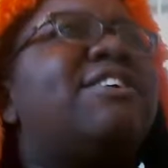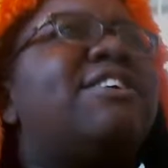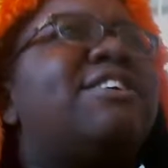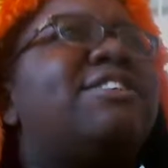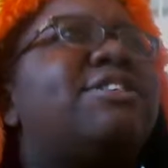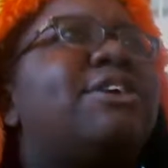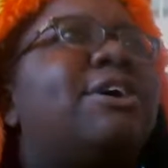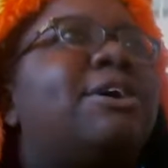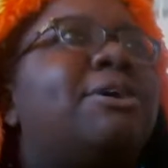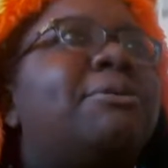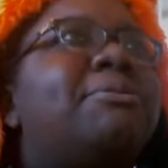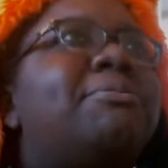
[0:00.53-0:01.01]

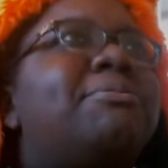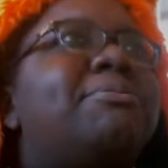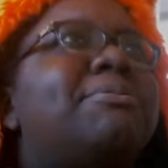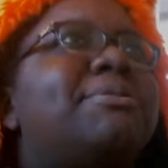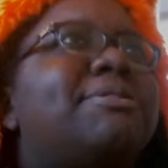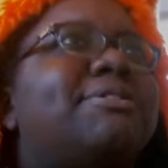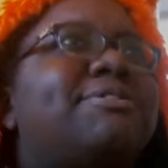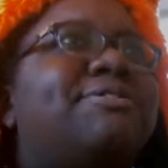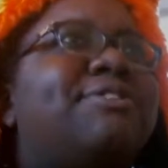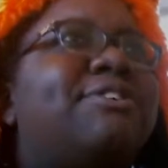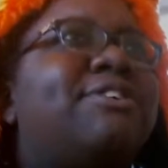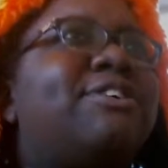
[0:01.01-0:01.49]
is hope
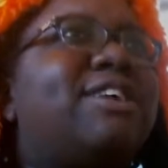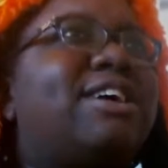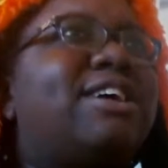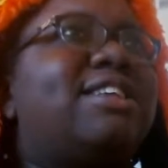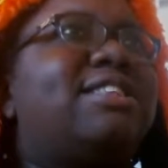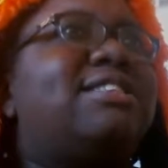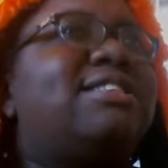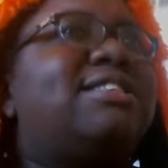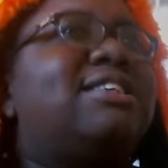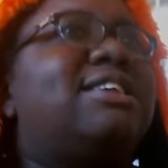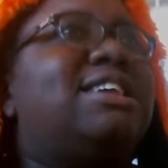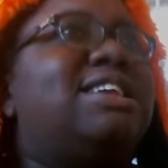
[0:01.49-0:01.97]
for
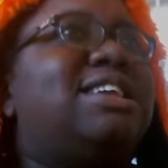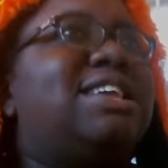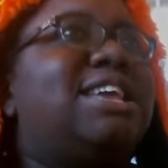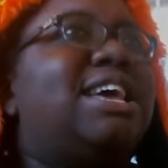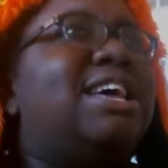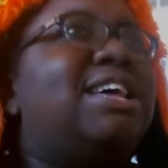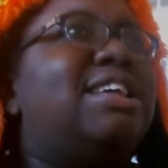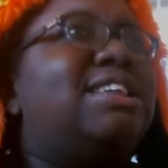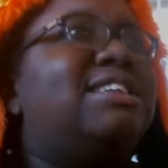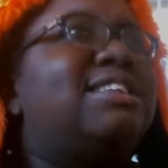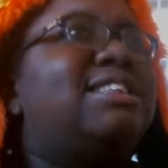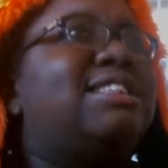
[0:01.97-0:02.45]
us
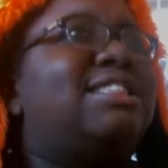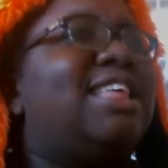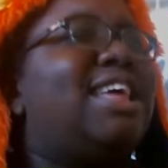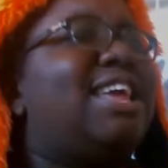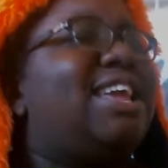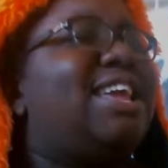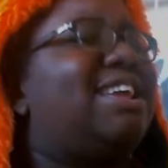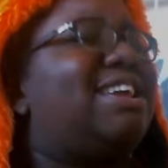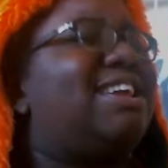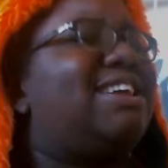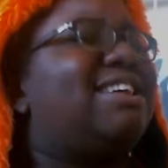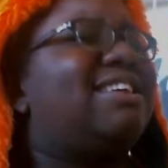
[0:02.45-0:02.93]
yet.
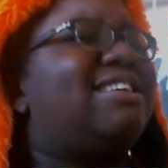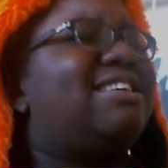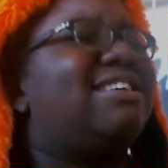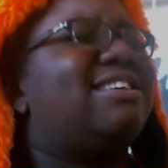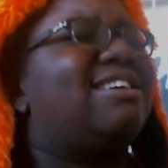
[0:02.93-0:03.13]
Like,